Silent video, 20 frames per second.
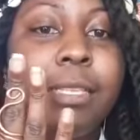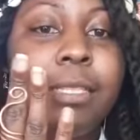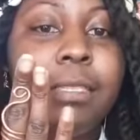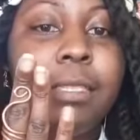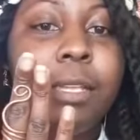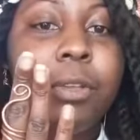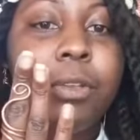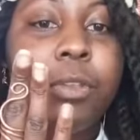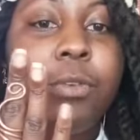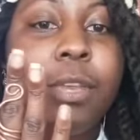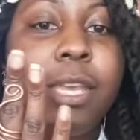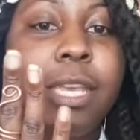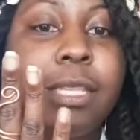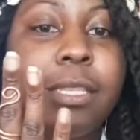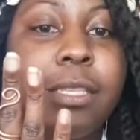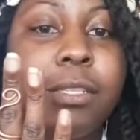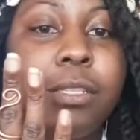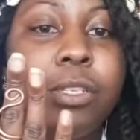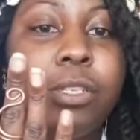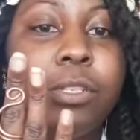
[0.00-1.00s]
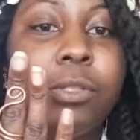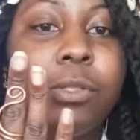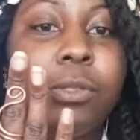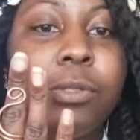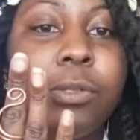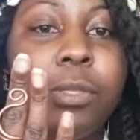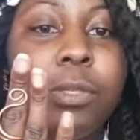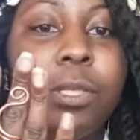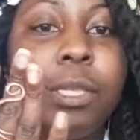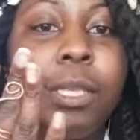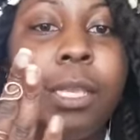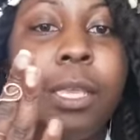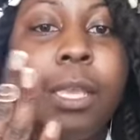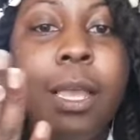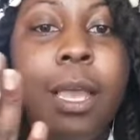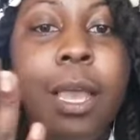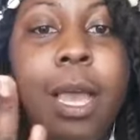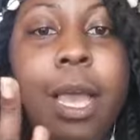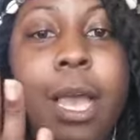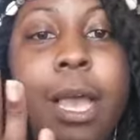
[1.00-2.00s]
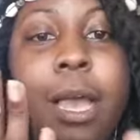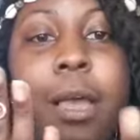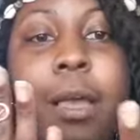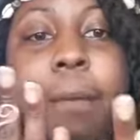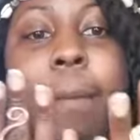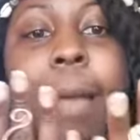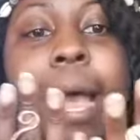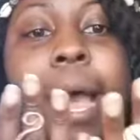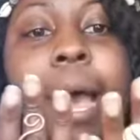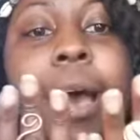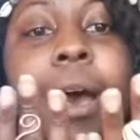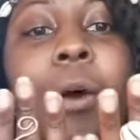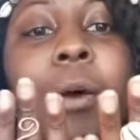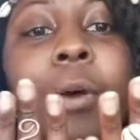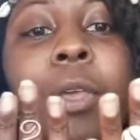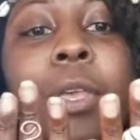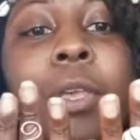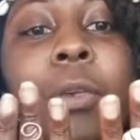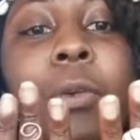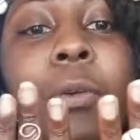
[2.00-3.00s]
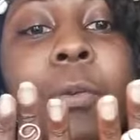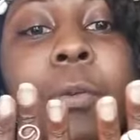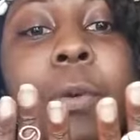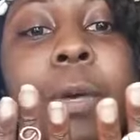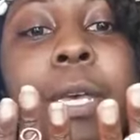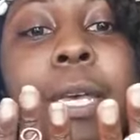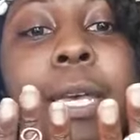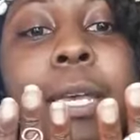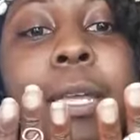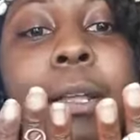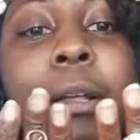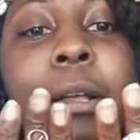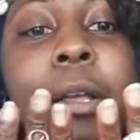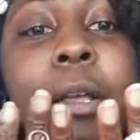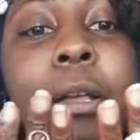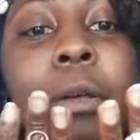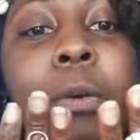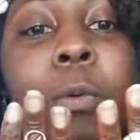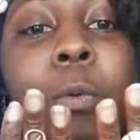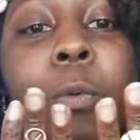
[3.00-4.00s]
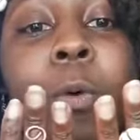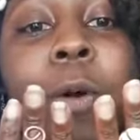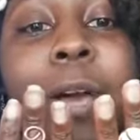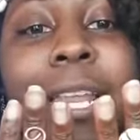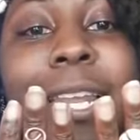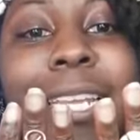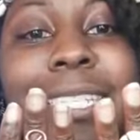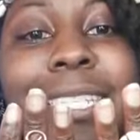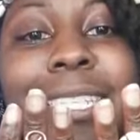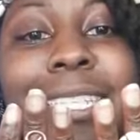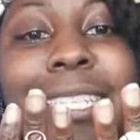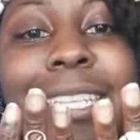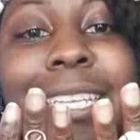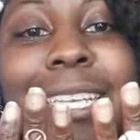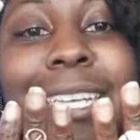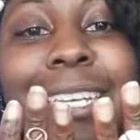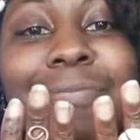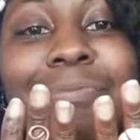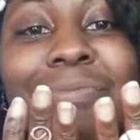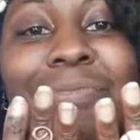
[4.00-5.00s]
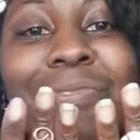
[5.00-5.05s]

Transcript: So you get to choose how you would want it to look.